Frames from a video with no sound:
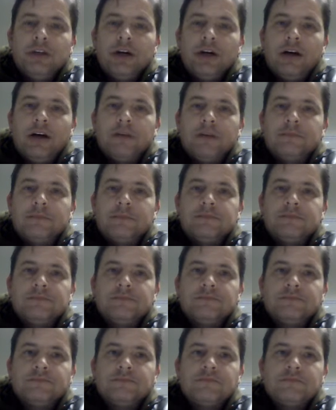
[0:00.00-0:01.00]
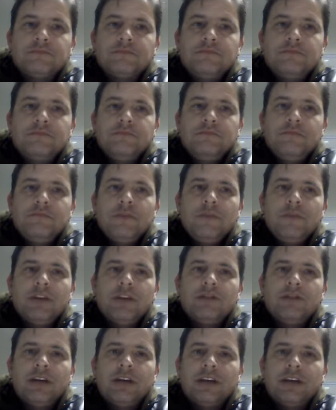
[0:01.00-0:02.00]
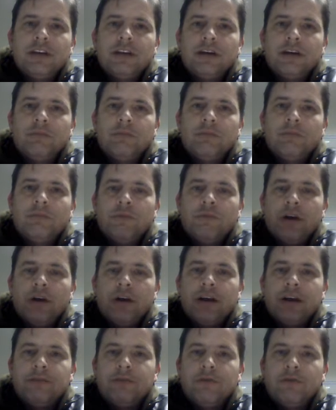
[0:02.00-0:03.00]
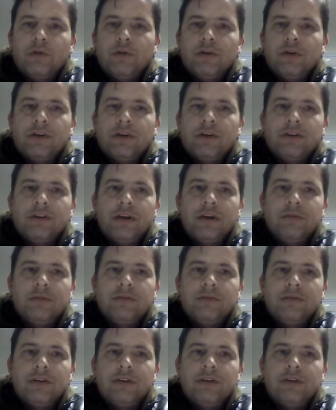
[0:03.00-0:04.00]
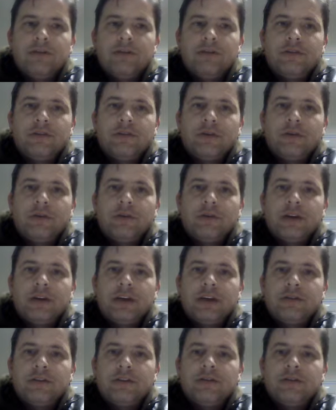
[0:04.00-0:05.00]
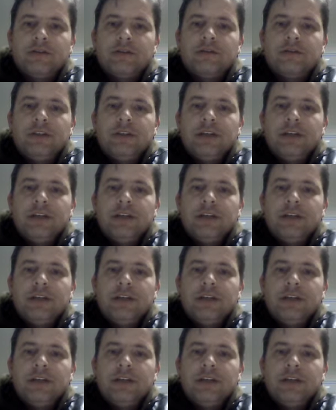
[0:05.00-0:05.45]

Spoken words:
to get them ready for the types of industries they're going into.